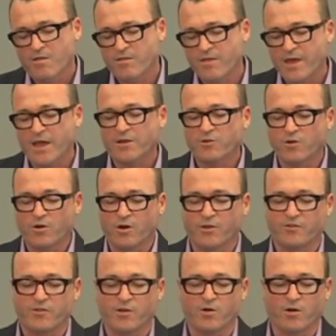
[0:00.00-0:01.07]
That
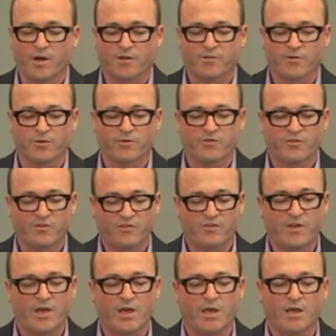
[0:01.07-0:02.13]
caused the authors to
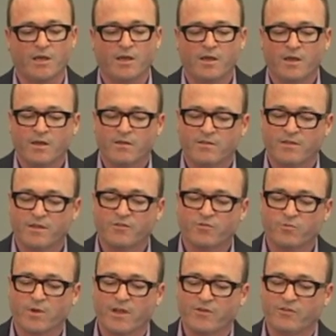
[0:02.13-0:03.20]
say,
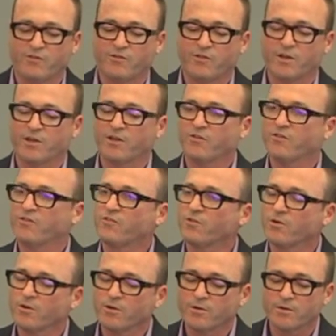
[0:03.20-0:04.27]
this raises the
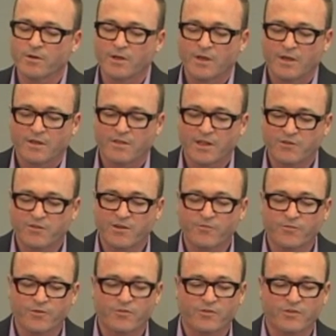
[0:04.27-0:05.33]
concern that
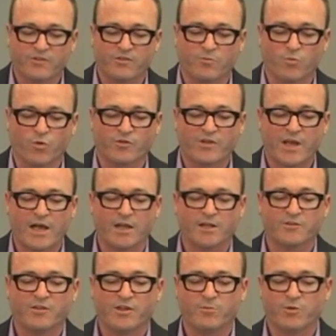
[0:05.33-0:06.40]
differences in
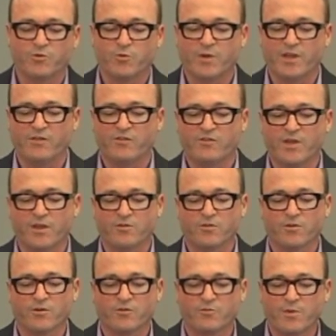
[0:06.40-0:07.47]
mortality between
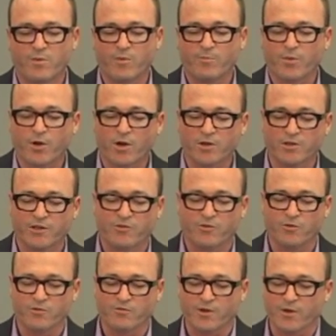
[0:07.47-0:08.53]
centers may be partly
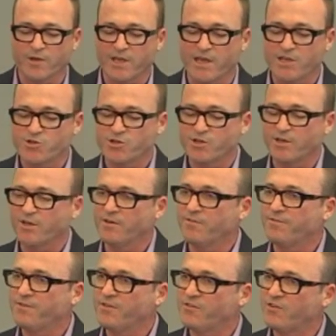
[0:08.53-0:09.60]
due to variation in
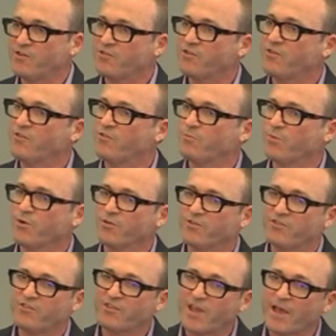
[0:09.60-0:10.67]
physicians'
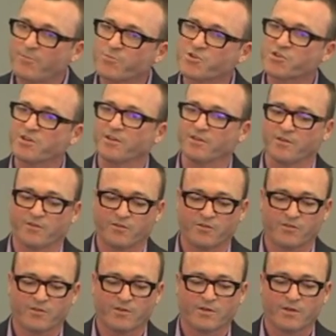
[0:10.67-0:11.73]

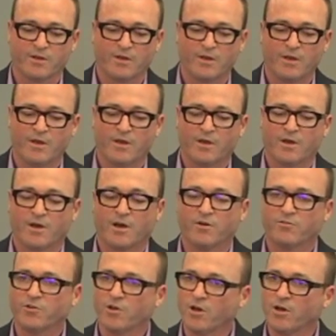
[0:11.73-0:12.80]
perceptions
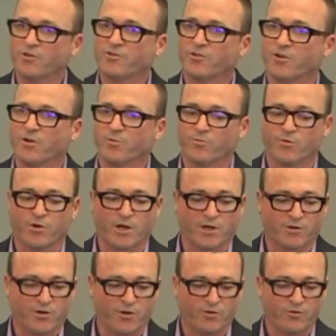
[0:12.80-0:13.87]
of long-term
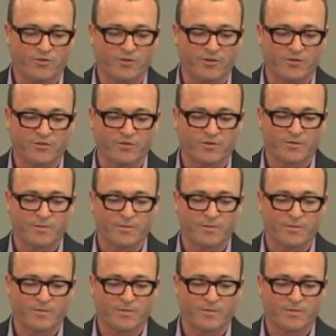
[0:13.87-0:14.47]
prognosis.